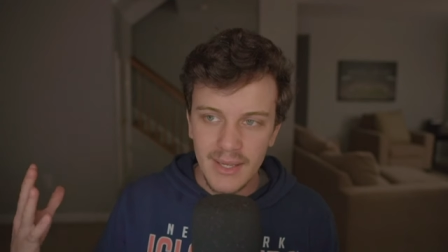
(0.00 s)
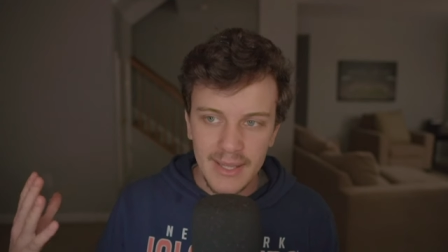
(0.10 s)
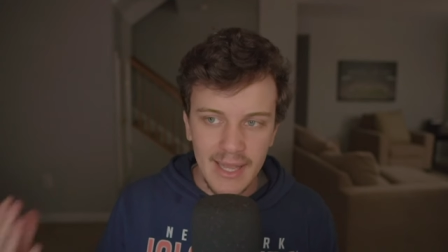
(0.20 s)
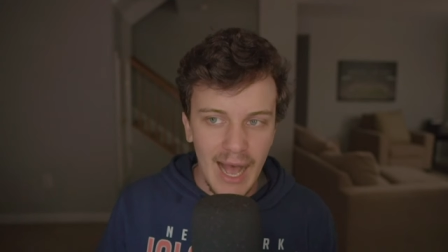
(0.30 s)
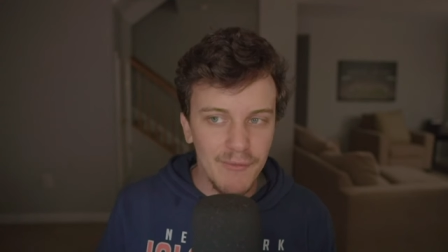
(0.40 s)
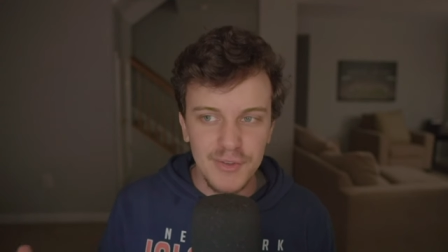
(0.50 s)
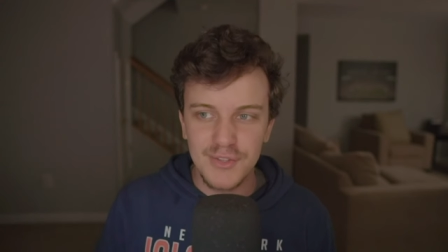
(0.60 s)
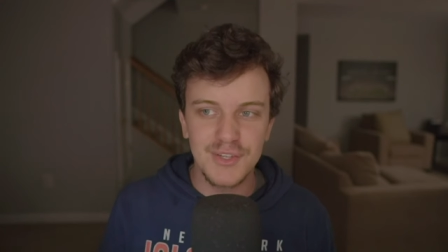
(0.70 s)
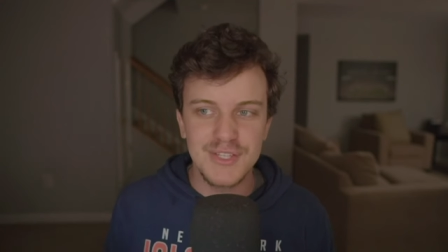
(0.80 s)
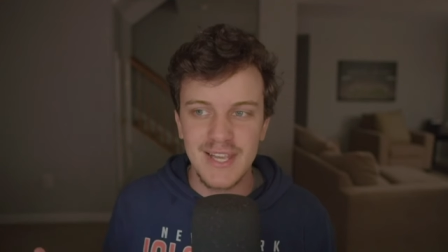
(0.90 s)
He
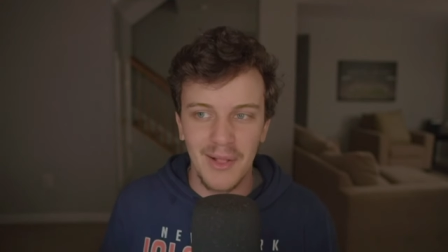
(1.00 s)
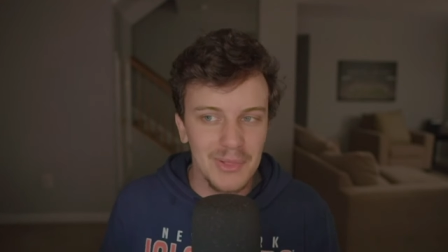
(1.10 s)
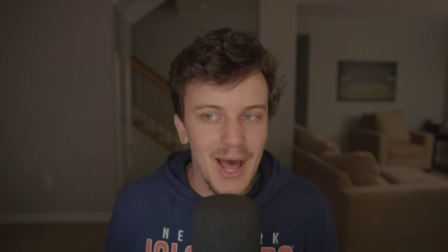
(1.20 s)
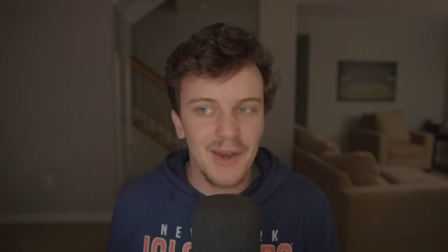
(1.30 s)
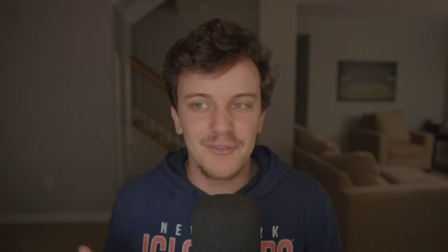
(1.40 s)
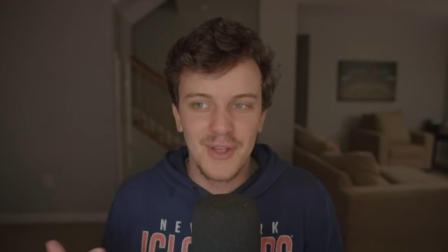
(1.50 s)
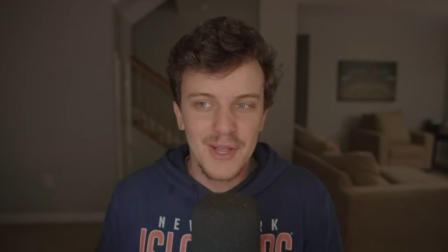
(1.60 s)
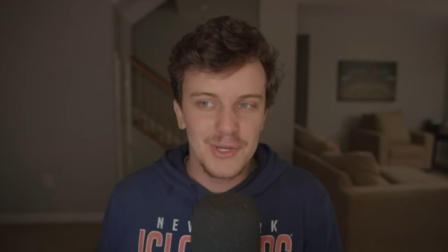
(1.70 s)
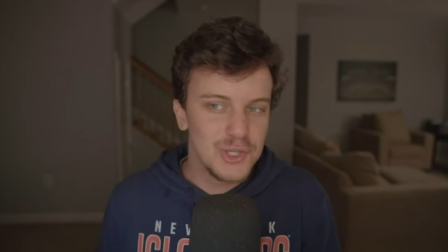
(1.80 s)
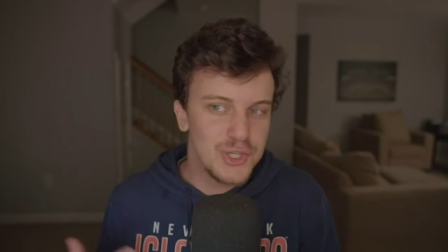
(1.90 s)
obviously just a lot of
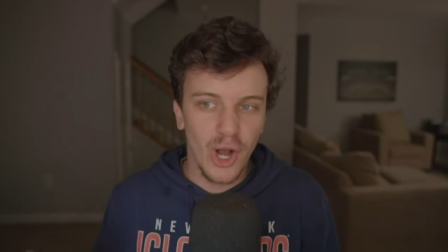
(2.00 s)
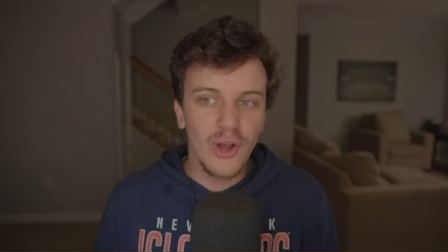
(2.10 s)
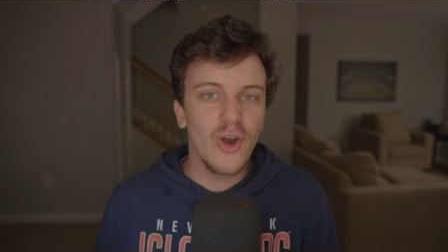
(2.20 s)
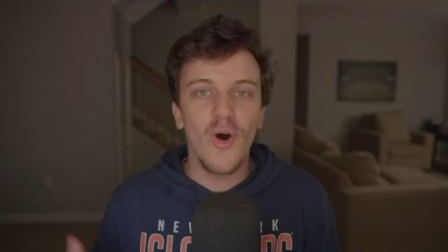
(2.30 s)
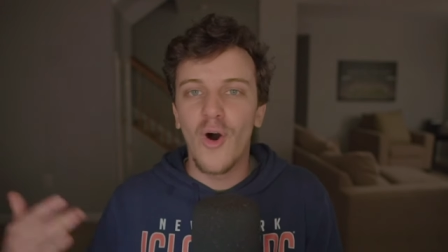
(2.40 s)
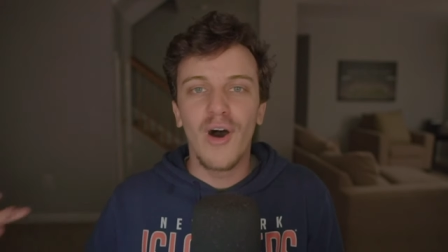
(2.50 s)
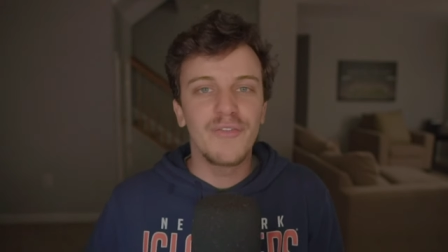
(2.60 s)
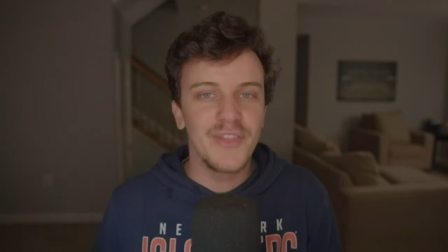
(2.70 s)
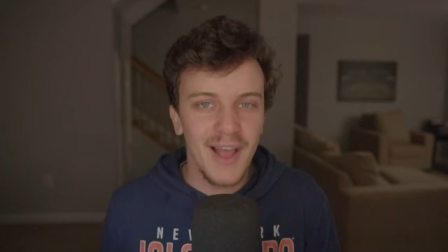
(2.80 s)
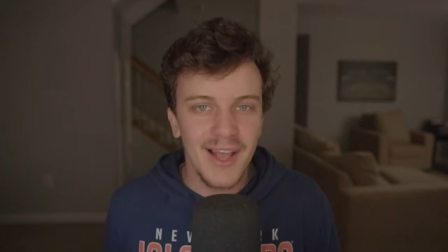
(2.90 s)
junk
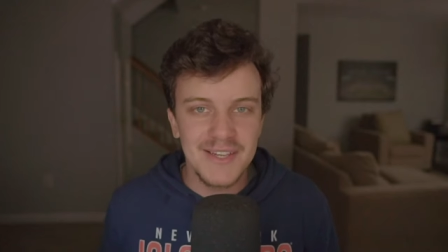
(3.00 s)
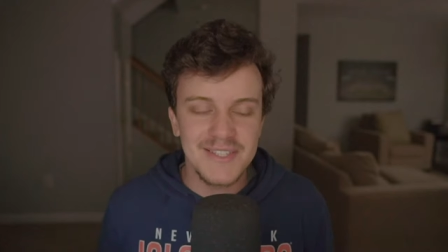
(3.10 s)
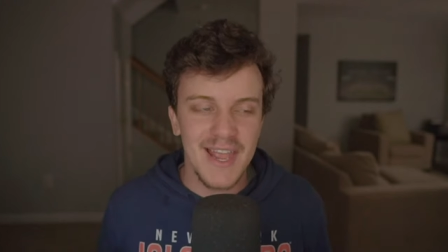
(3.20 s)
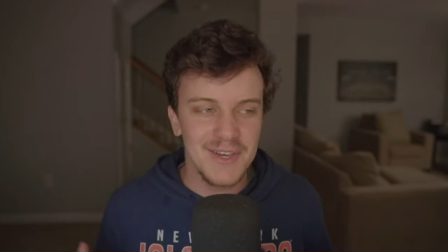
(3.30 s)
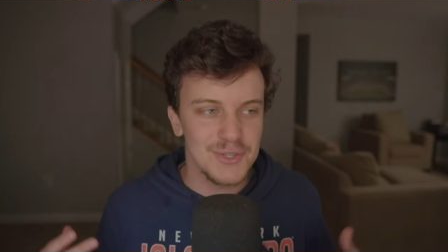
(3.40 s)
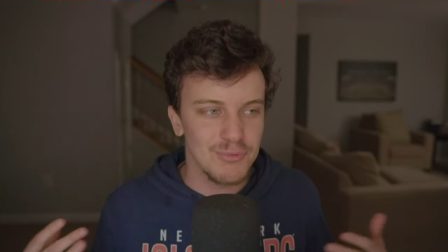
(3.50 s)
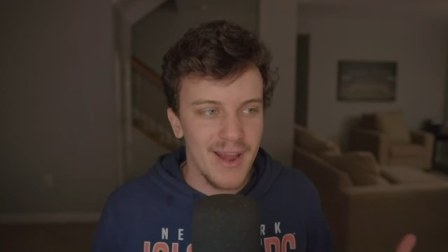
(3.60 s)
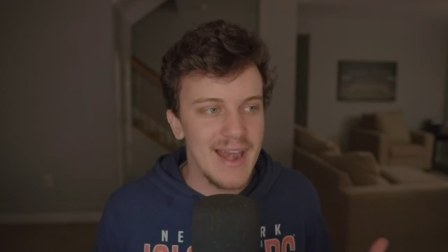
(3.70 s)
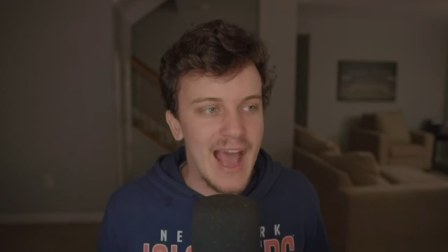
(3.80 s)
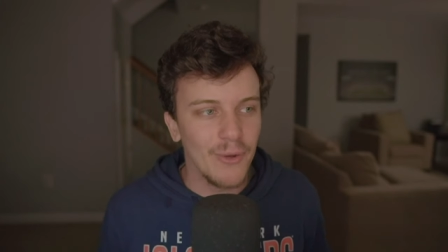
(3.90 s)
off the ice. And just
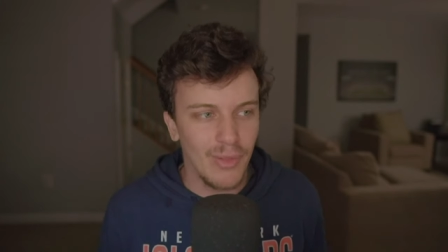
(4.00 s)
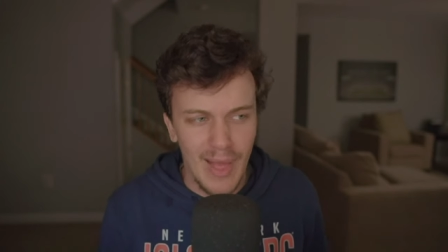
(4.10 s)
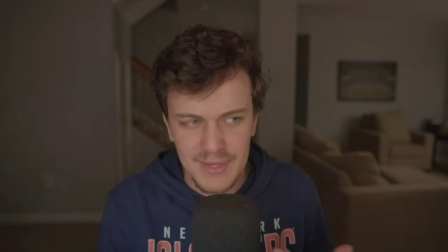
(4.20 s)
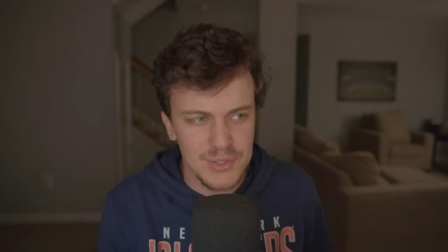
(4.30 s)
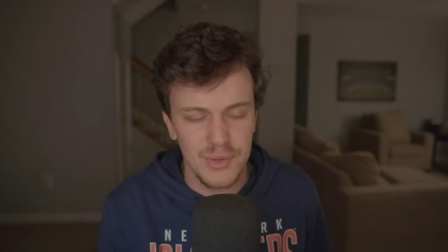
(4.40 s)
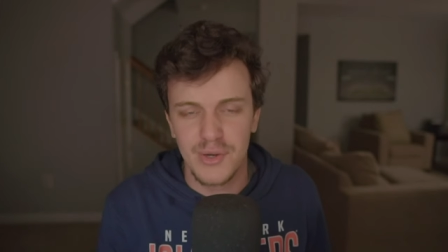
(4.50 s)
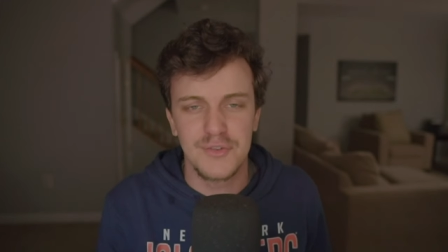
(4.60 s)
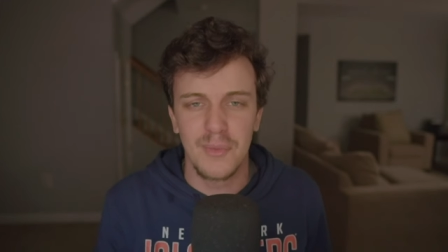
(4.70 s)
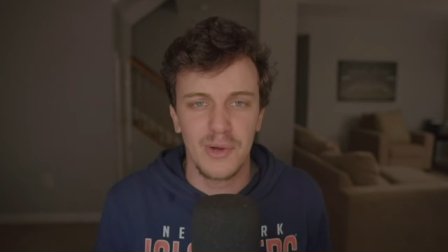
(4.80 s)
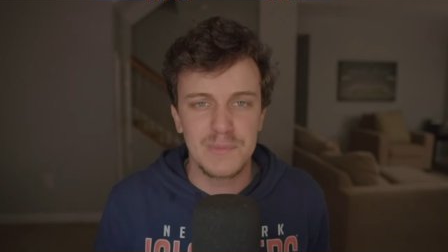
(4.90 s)
right now, the last two years
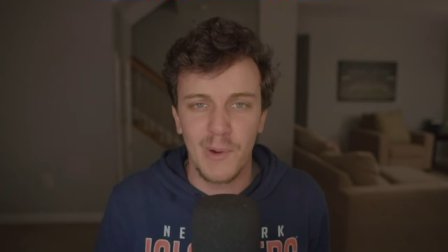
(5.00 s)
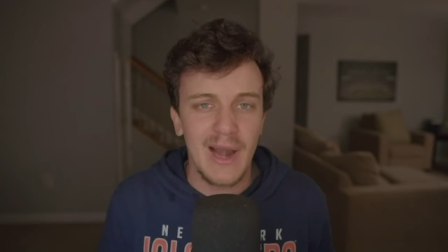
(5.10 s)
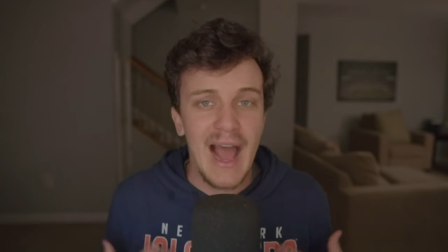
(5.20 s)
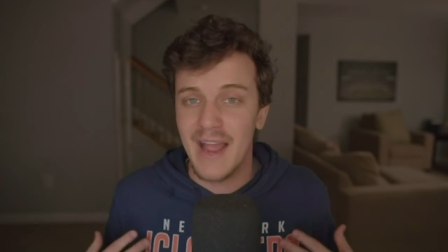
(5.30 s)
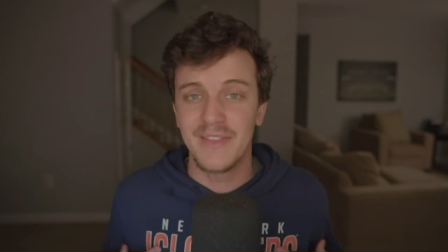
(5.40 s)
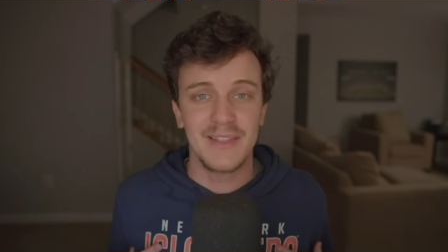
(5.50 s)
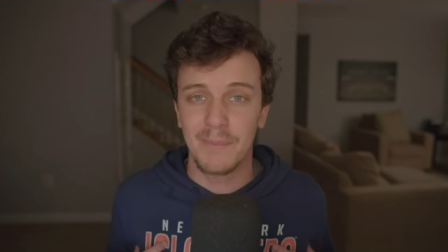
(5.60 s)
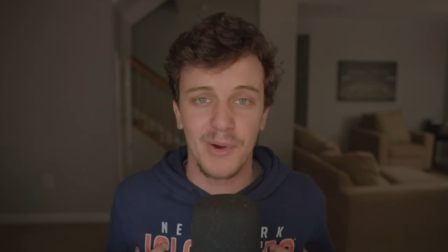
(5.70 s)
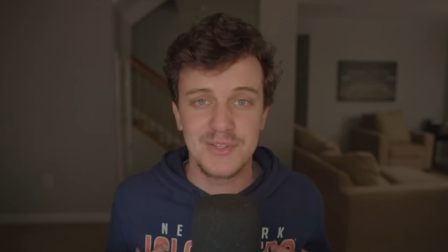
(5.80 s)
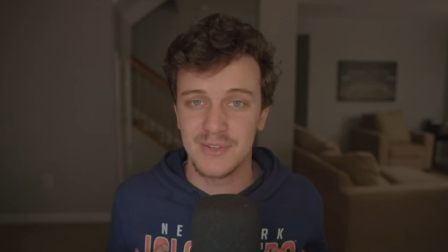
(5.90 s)
for the most part, I think
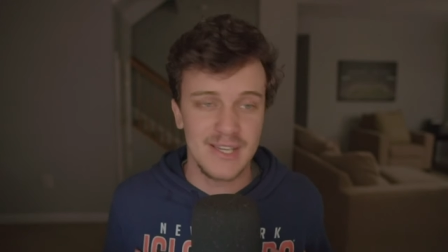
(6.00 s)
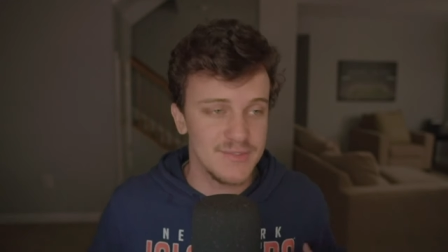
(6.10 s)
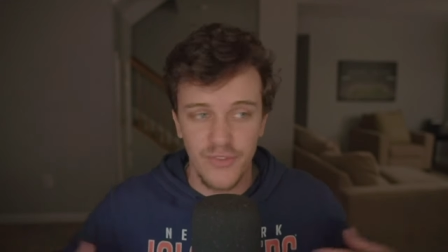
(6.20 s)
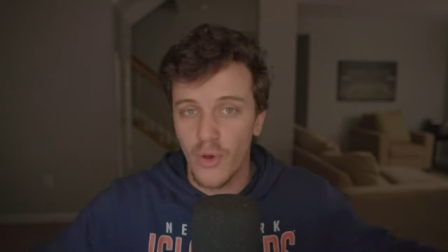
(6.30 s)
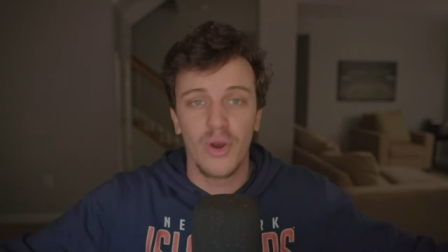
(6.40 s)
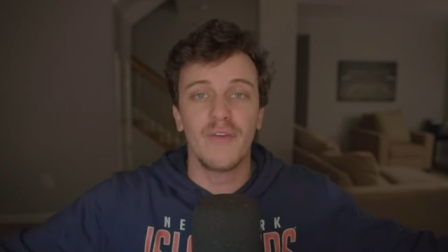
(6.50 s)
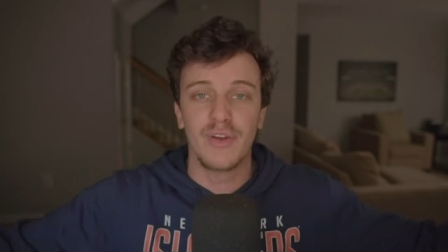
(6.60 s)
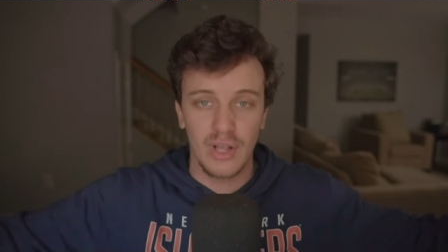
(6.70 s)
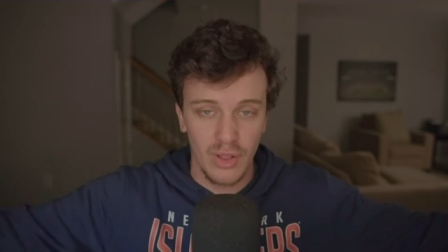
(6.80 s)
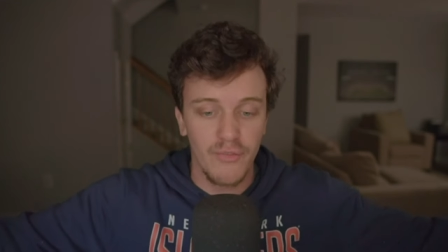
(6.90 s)
that personally he's fallen off
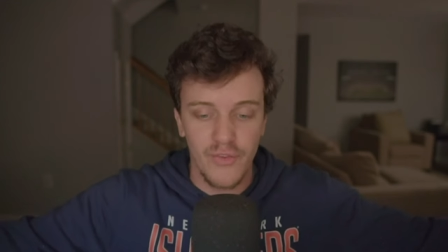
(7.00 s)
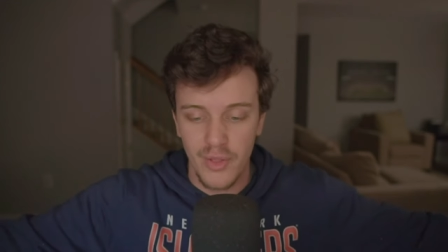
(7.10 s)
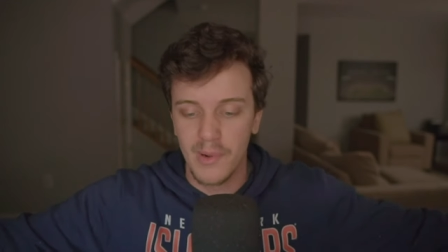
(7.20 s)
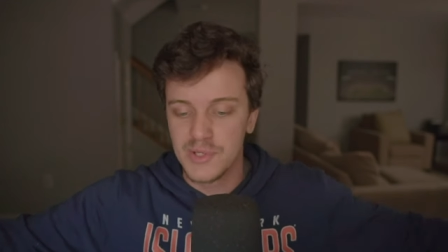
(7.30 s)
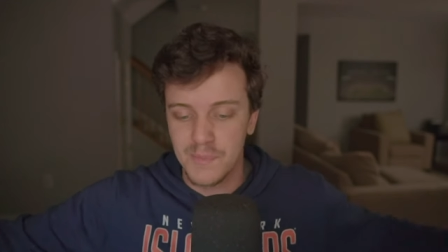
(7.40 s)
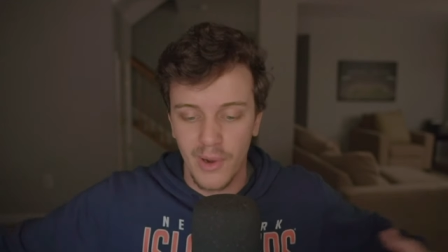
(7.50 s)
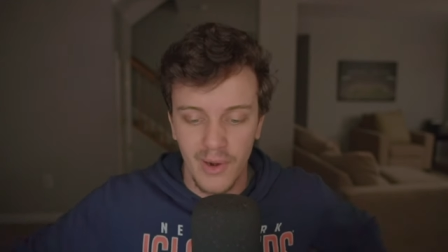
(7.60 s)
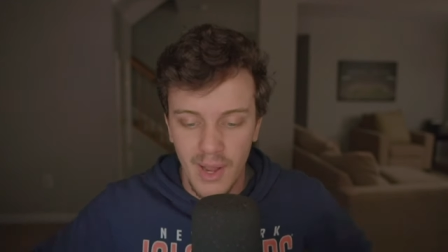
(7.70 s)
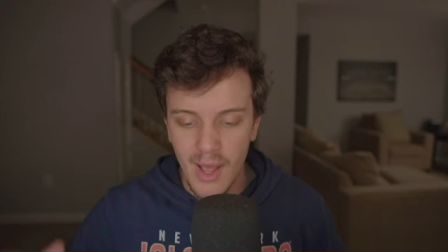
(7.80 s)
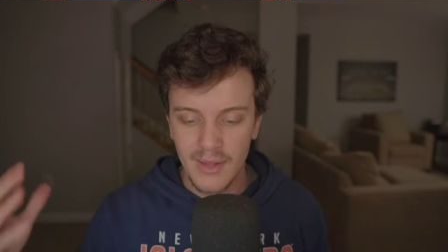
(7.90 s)
a cliff for the most part.